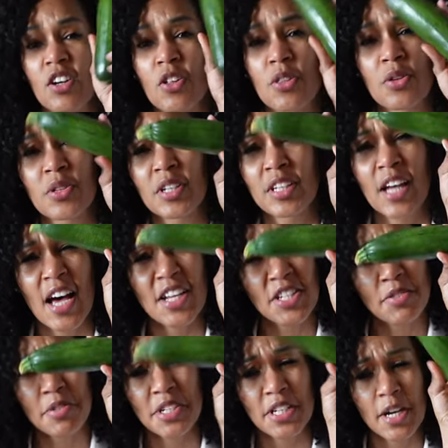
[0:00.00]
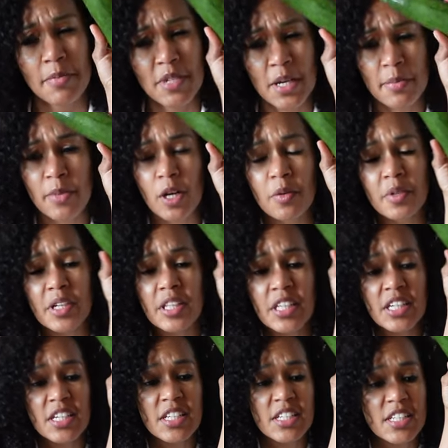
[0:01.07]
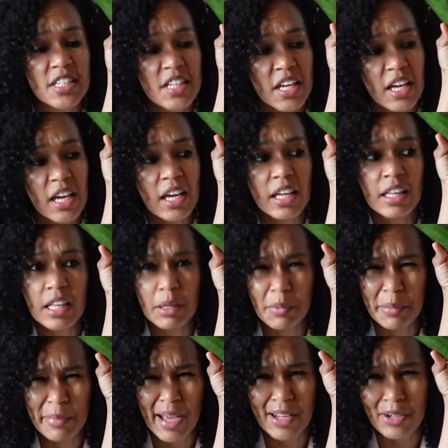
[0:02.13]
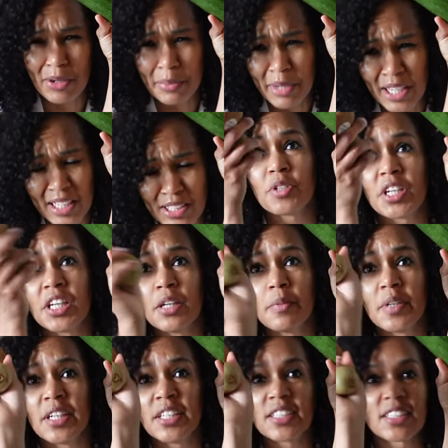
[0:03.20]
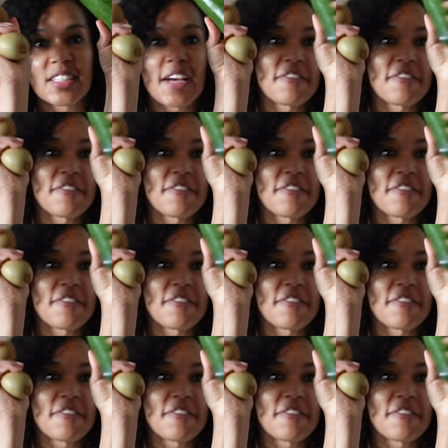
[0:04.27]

although the last 3 times I bought one of these, they went bad on me. The kiwis, because I